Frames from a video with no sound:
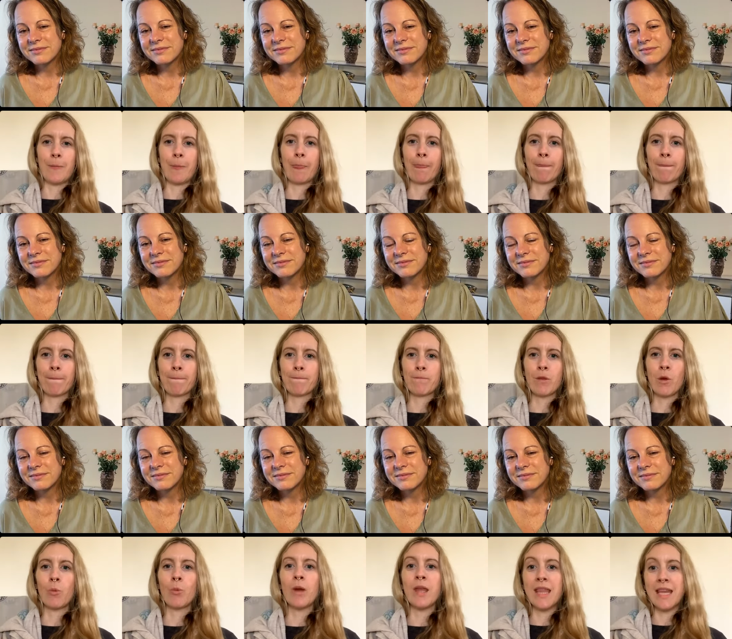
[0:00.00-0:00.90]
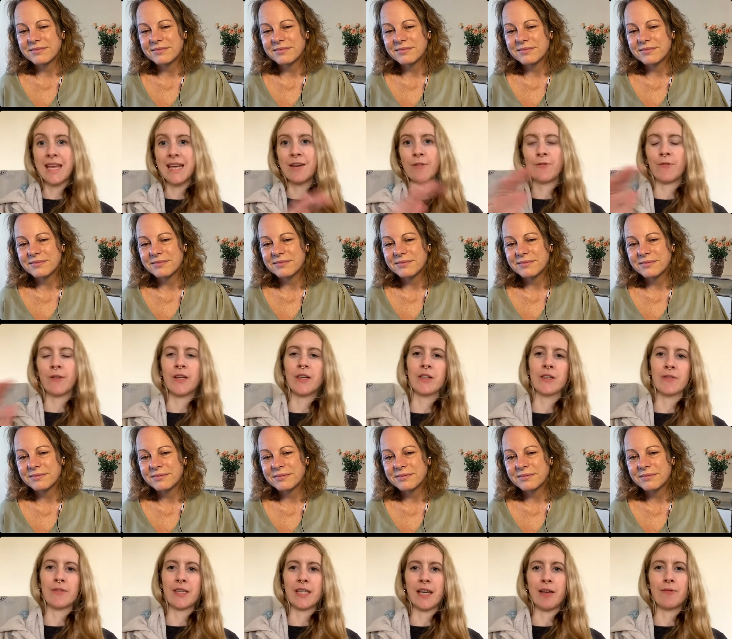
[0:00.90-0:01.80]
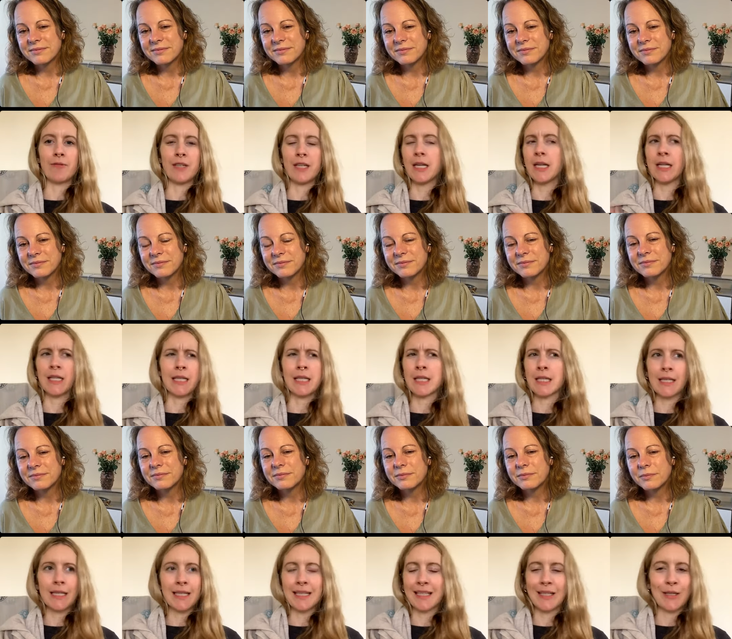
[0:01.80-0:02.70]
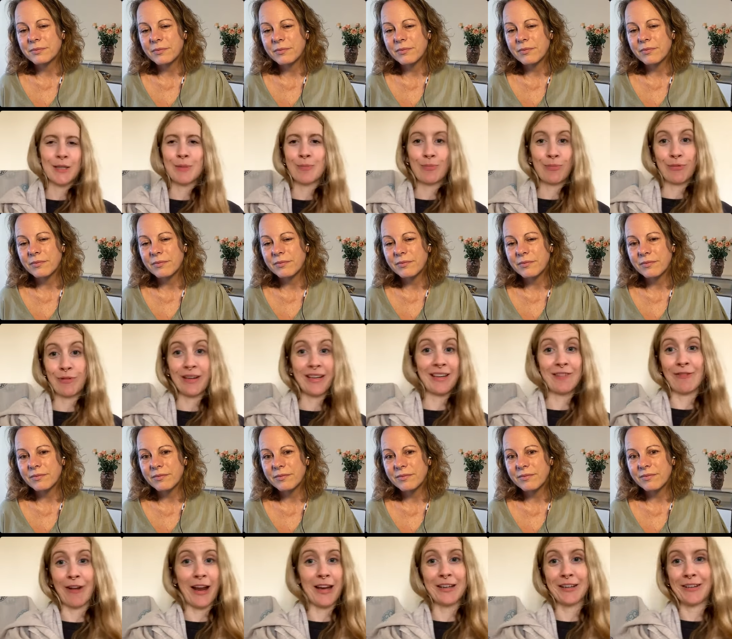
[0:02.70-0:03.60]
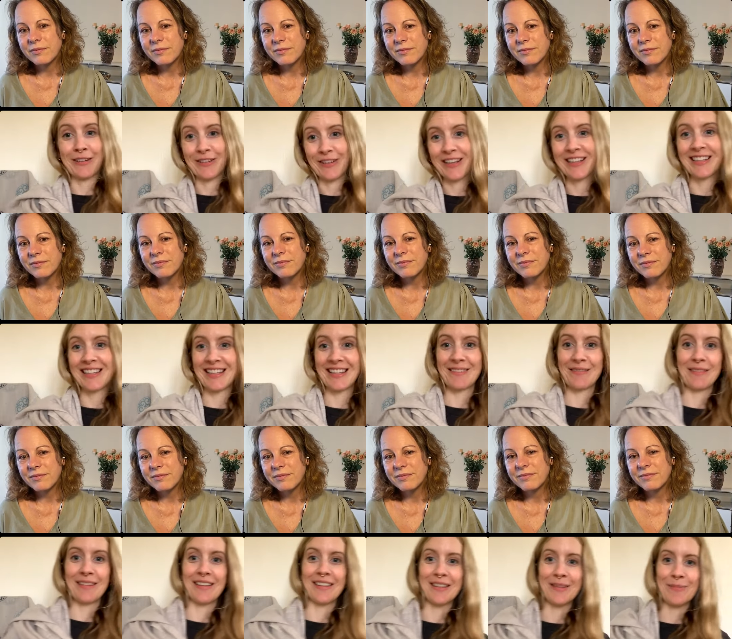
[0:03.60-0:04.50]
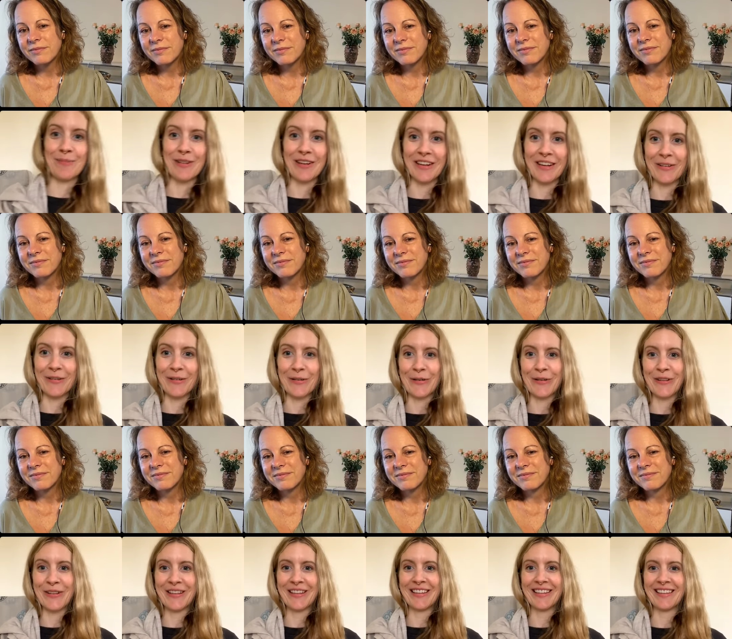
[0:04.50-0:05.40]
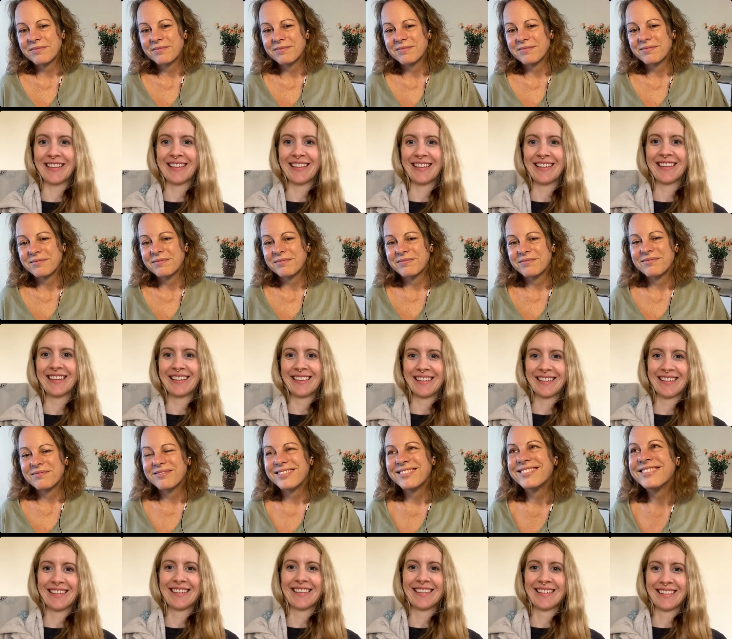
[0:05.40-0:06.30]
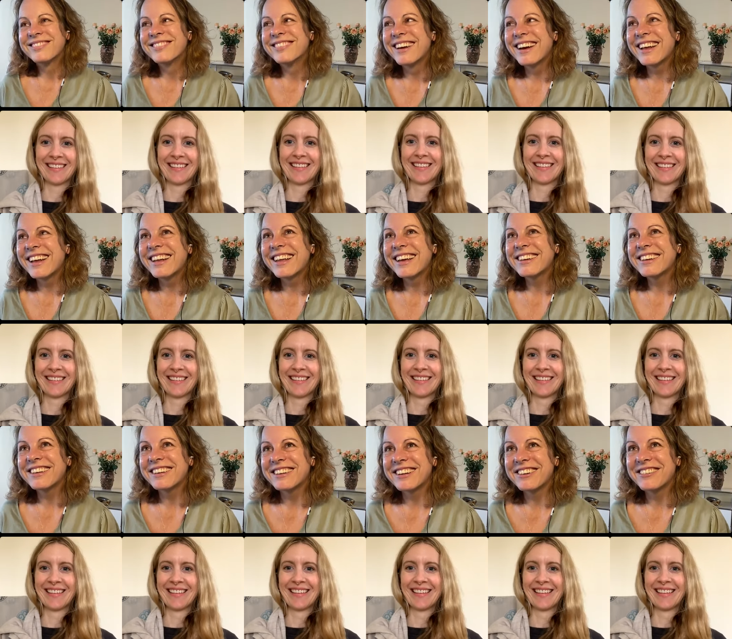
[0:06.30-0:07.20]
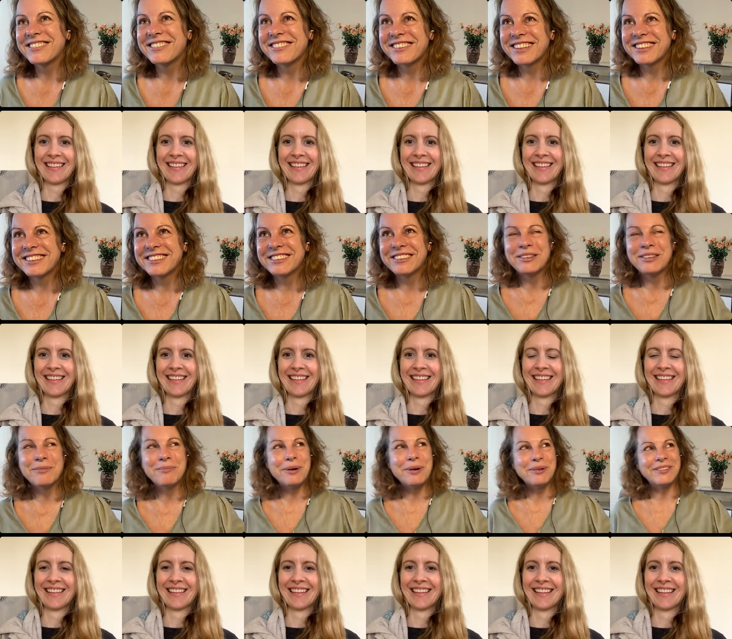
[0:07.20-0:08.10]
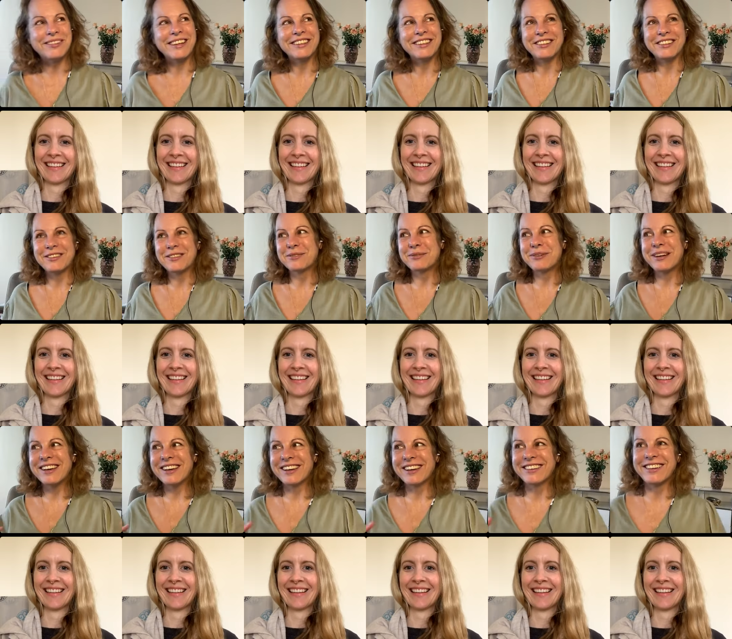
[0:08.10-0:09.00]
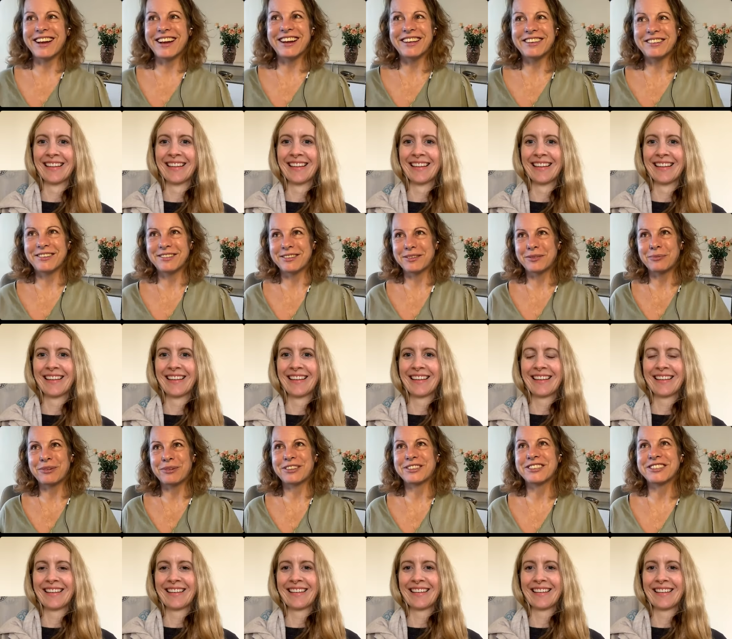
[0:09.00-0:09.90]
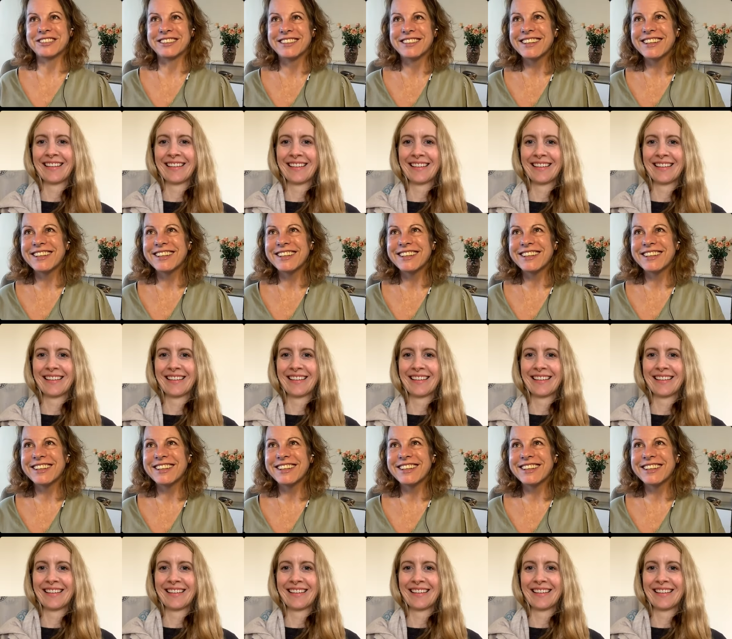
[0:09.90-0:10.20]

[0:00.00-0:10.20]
Speaker 1: within a field of safety. It's pretty radical. It's pretty cool.
Speaker 2: I like that also. Right? Did you post like this? I like this expression. This